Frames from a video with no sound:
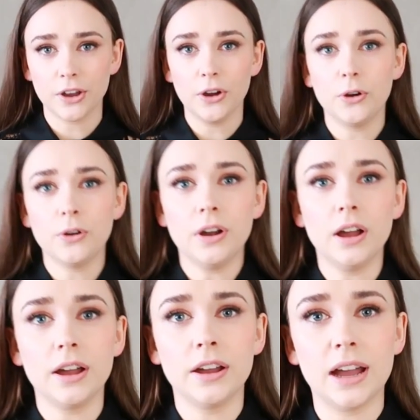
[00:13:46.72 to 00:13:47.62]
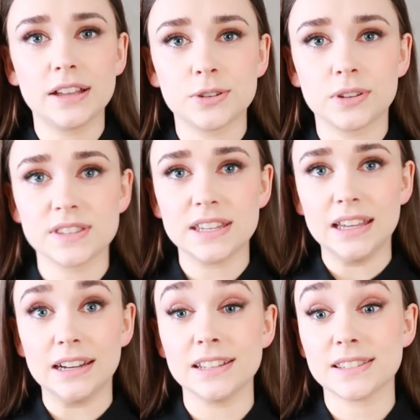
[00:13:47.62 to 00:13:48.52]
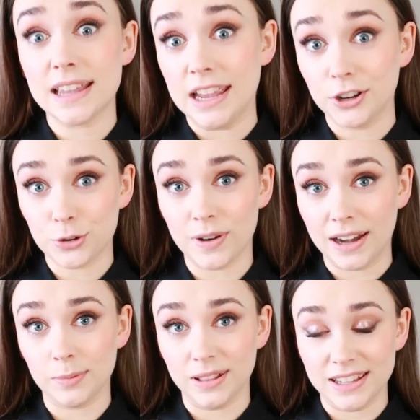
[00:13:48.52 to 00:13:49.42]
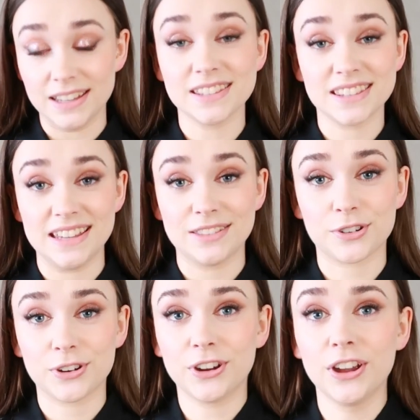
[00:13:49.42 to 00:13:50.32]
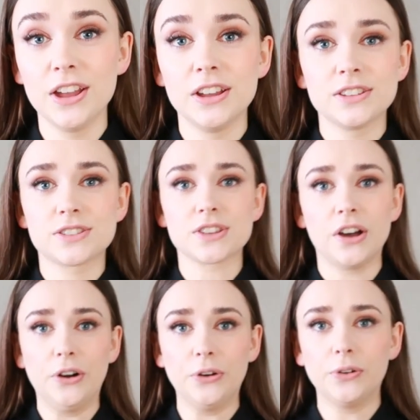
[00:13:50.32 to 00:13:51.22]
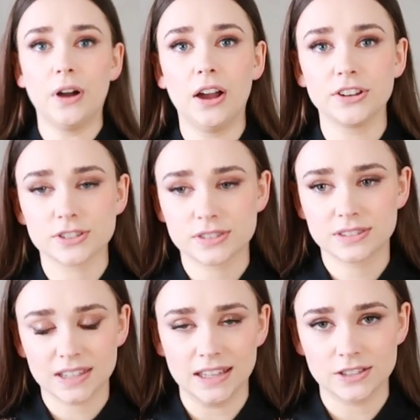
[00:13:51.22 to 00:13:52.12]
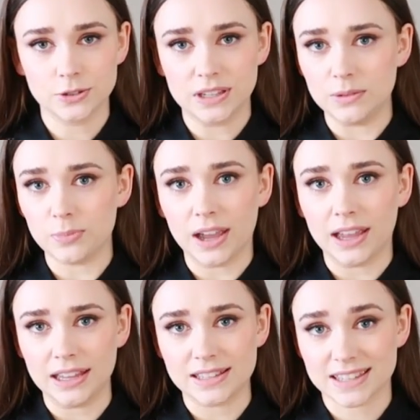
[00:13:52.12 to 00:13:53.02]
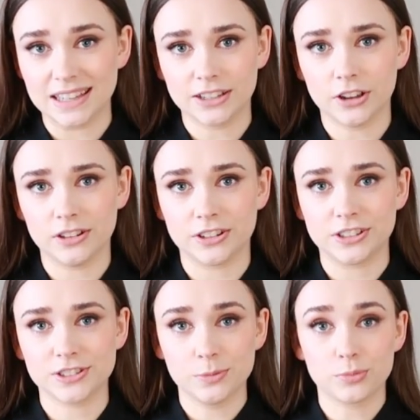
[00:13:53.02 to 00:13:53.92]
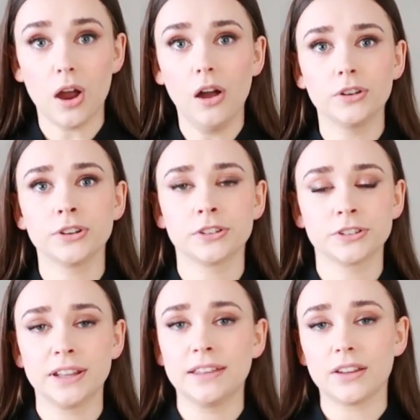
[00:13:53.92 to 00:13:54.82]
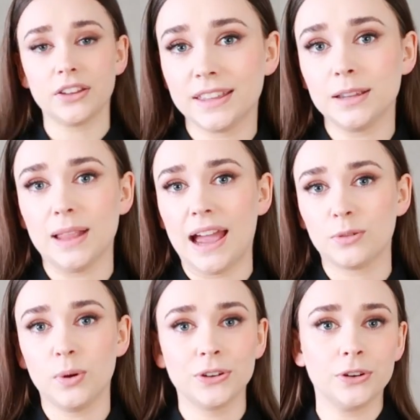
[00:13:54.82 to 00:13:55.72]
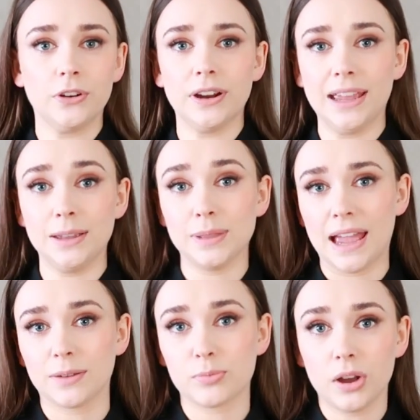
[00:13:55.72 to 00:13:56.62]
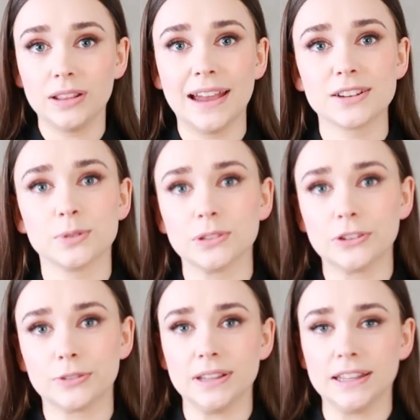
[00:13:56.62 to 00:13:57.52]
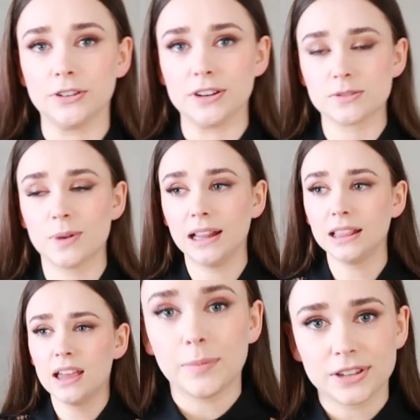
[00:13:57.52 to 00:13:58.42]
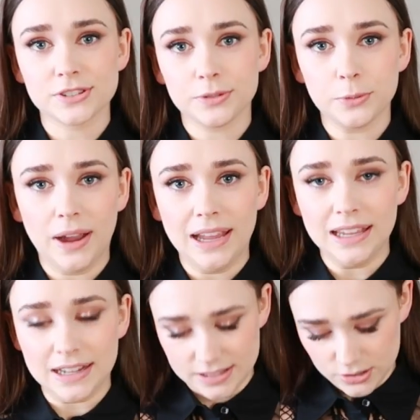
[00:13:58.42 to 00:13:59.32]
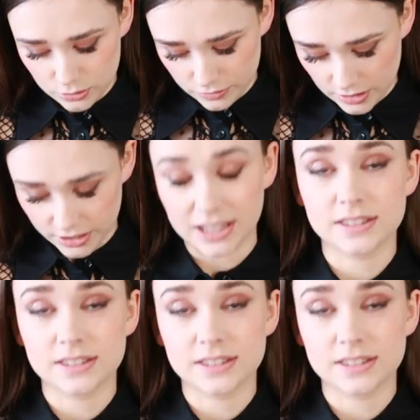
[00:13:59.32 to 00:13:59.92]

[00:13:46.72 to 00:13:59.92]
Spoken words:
though. As you can see, it is incredibly see-through, so I just tend to keep a skin colored bra on underneath. I think a black one or a black bralette would look really good as well, and because of the way it is sort of like